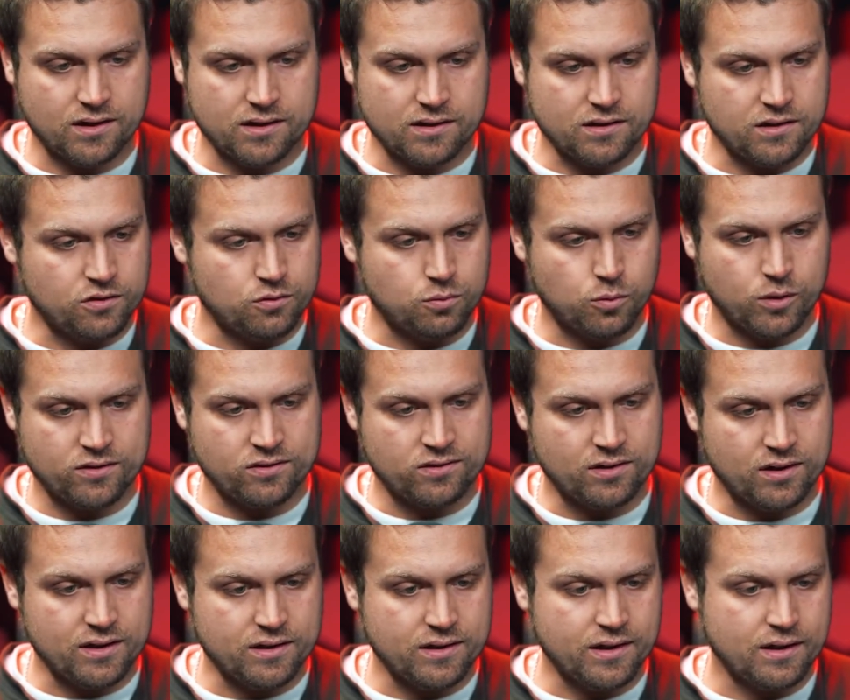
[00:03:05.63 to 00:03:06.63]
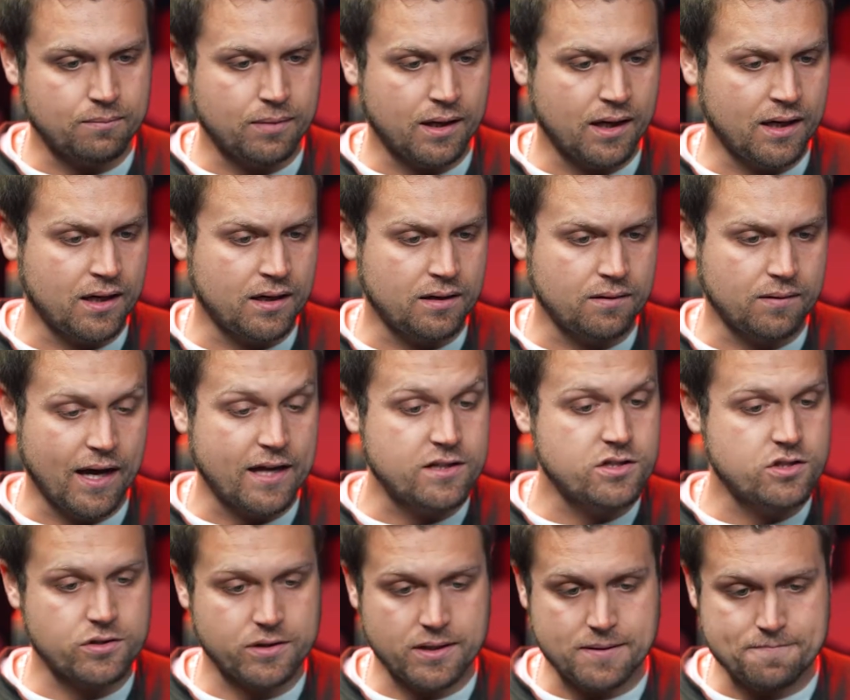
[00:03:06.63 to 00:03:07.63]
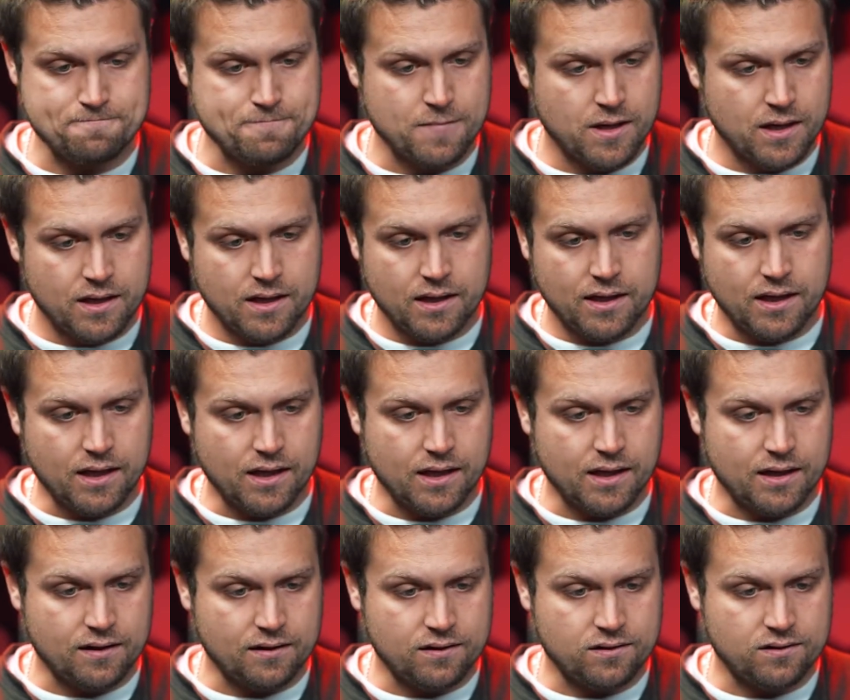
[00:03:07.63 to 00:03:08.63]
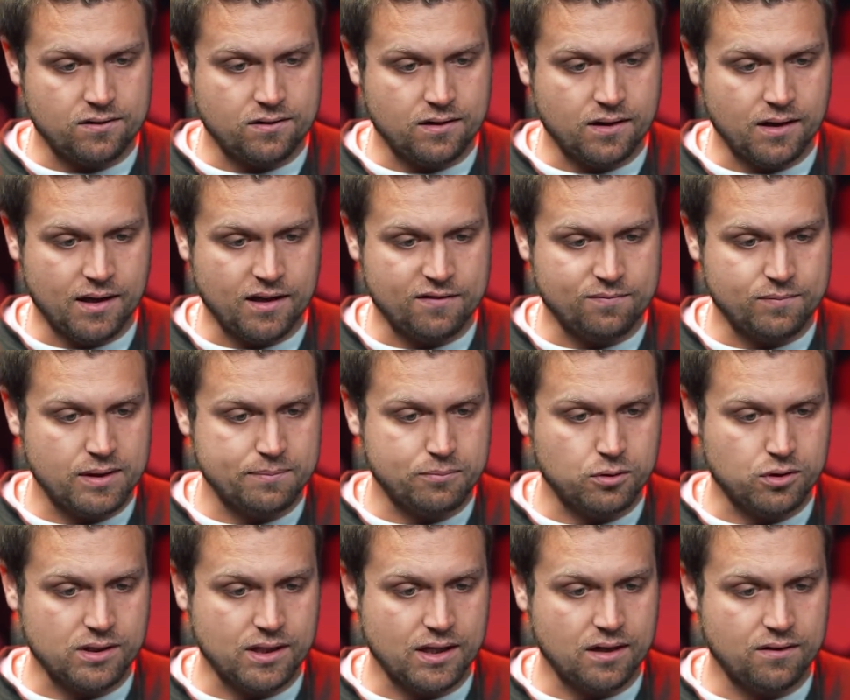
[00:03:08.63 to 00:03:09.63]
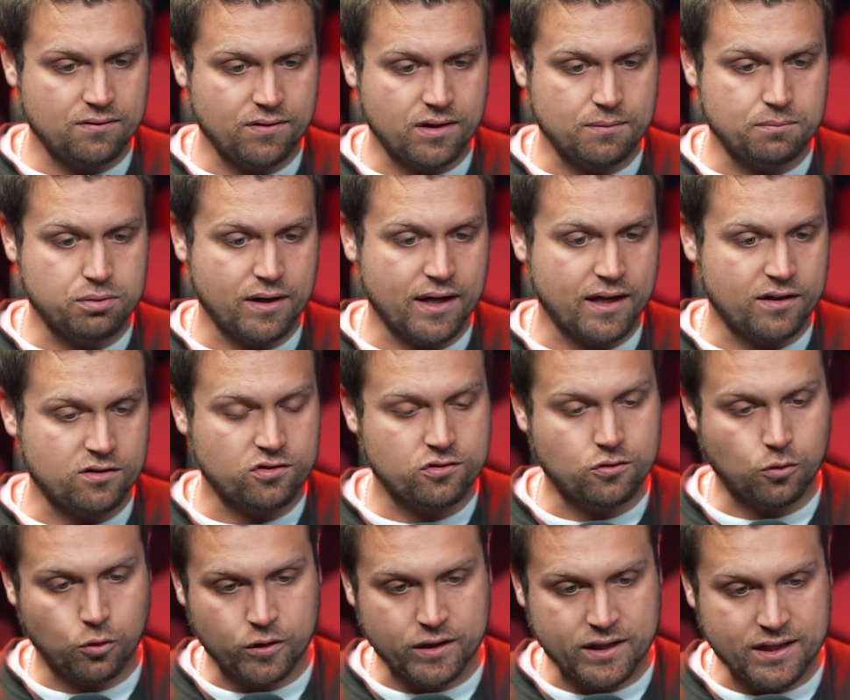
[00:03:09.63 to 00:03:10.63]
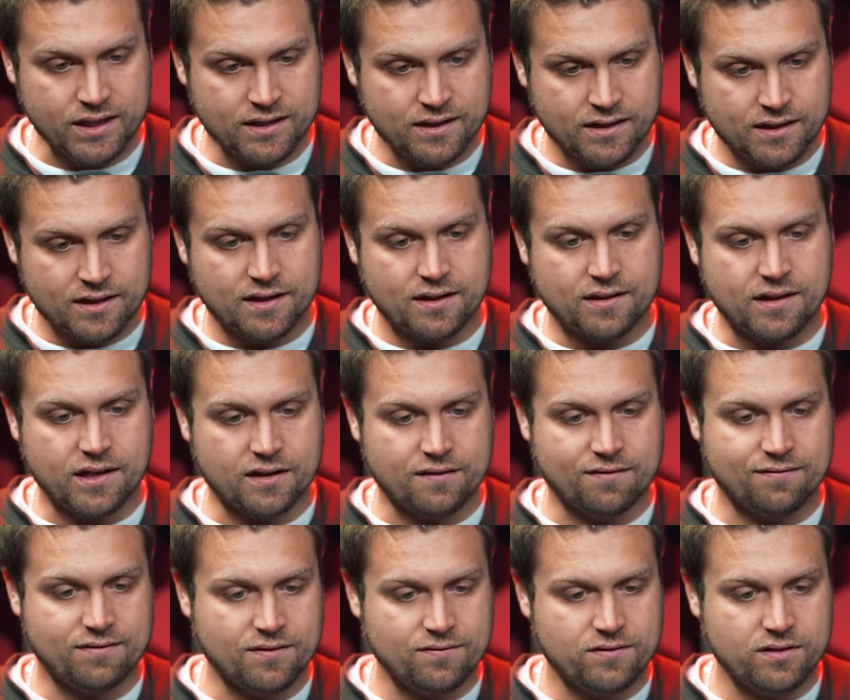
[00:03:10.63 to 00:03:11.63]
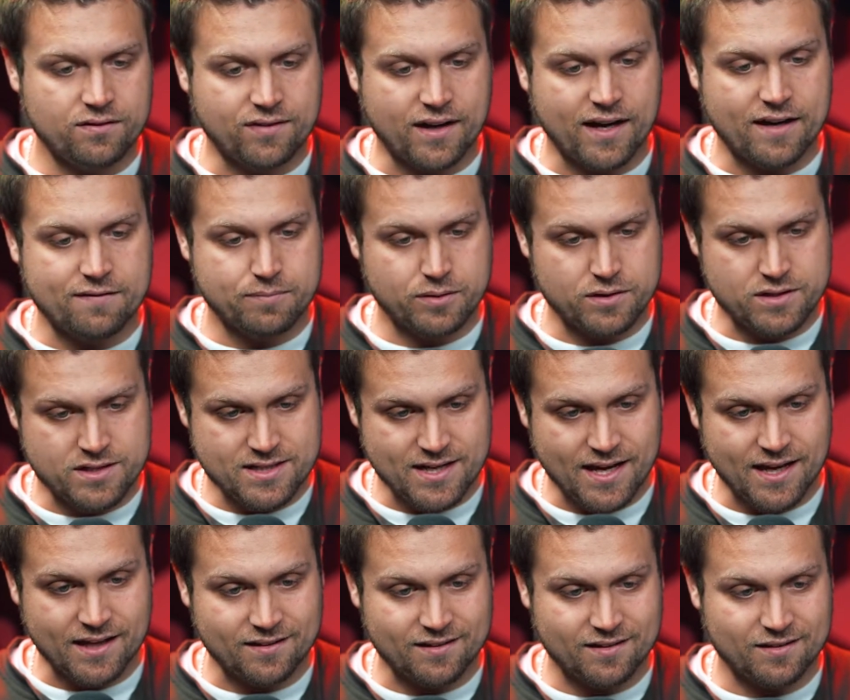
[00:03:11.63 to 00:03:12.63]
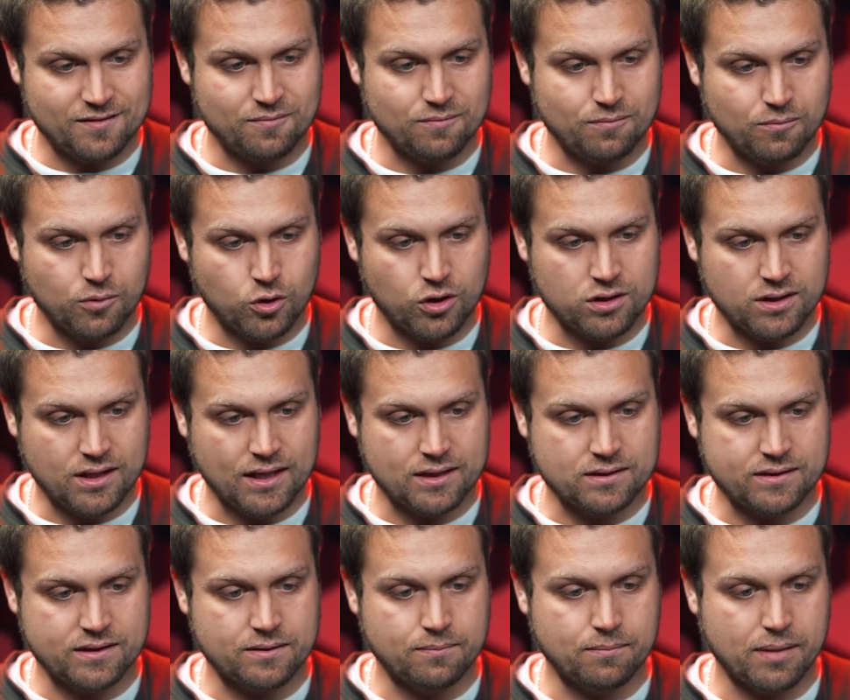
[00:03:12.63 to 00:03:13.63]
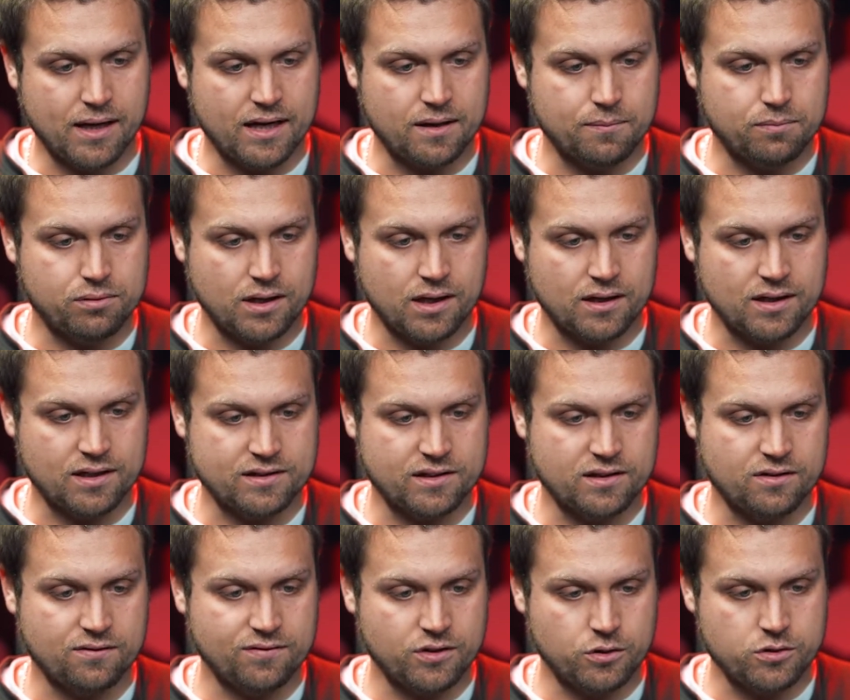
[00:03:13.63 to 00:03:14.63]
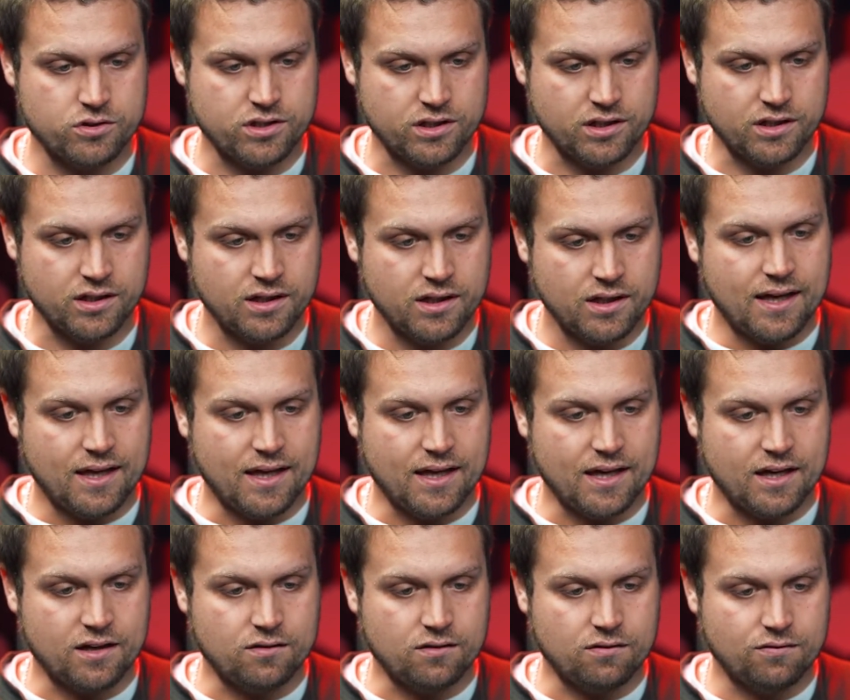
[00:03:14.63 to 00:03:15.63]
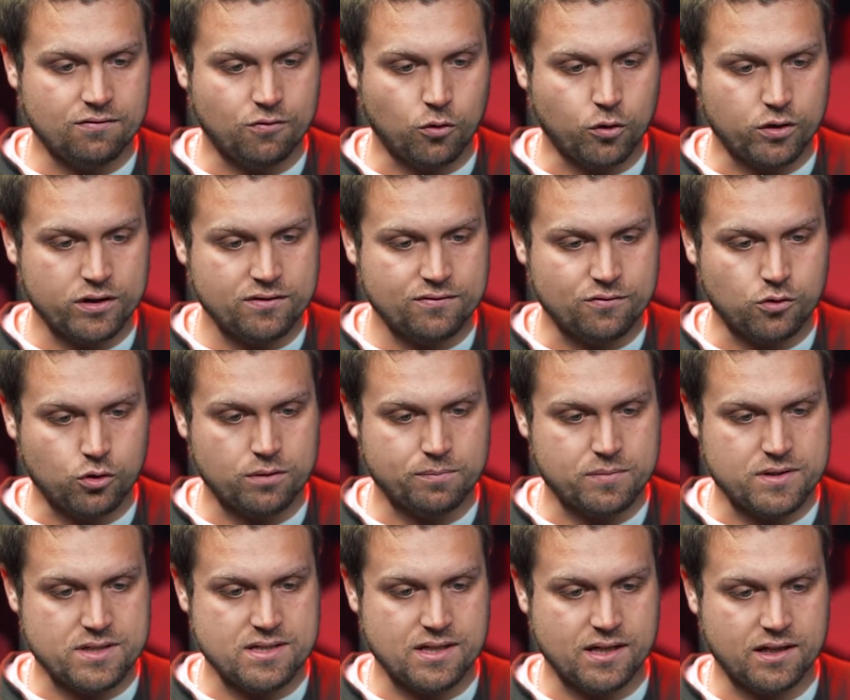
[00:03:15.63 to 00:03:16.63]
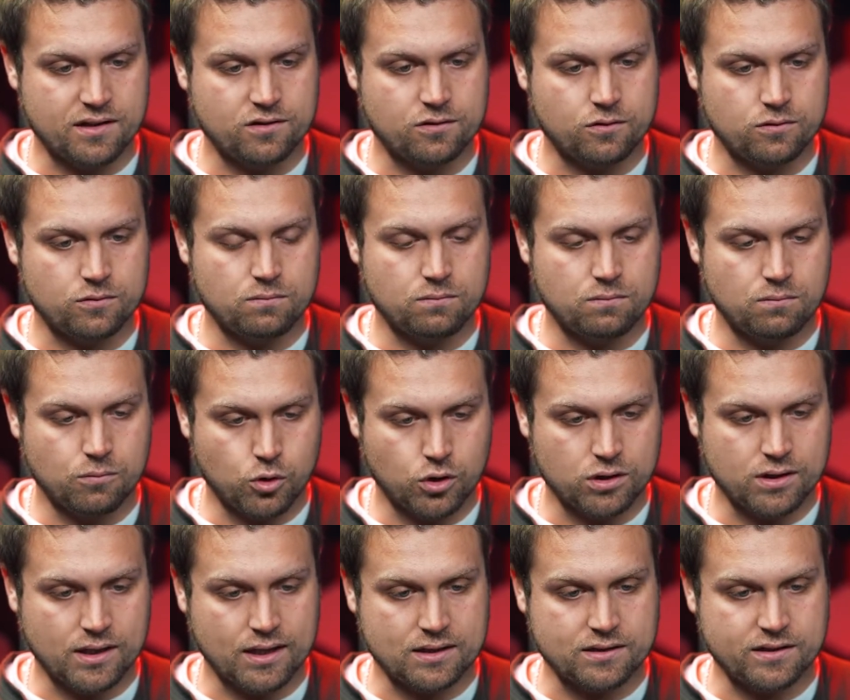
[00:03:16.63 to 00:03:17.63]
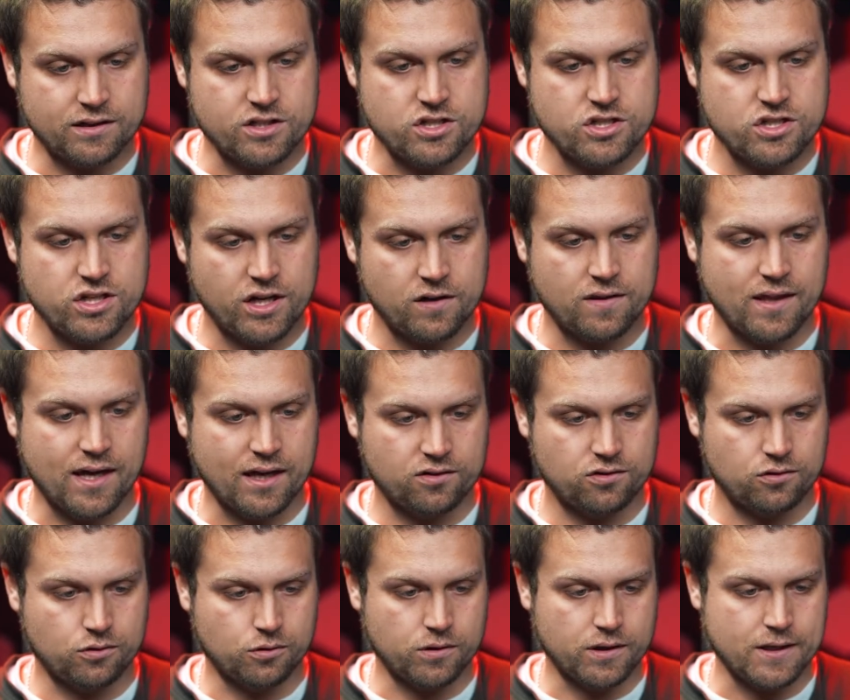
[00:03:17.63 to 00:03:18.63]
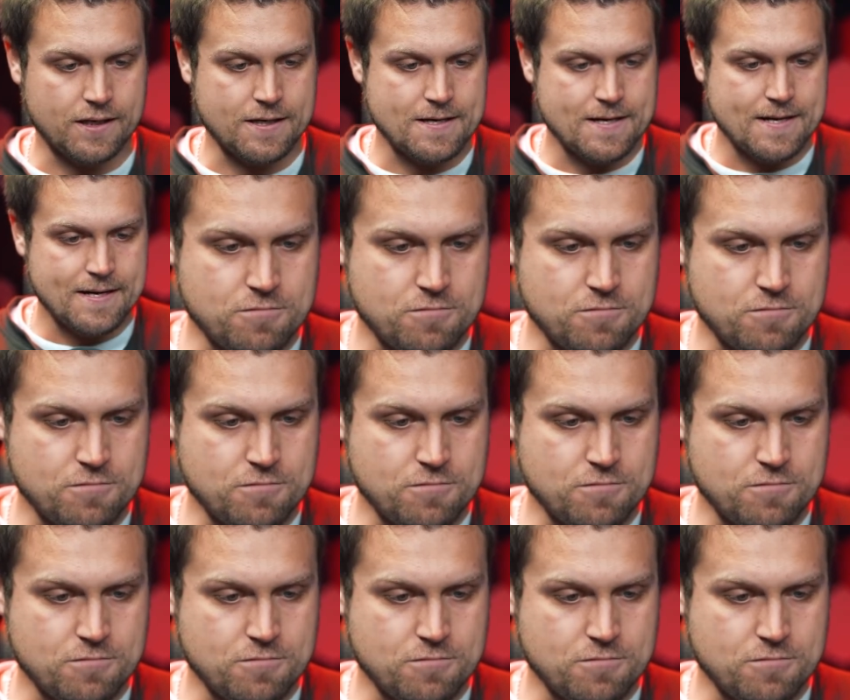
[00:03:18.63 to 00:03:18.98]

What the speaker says: Like there's one study done by Headstream, and if people love a brand story, they are 55% more likely to buy a product in the future and 44% more likely to share that story.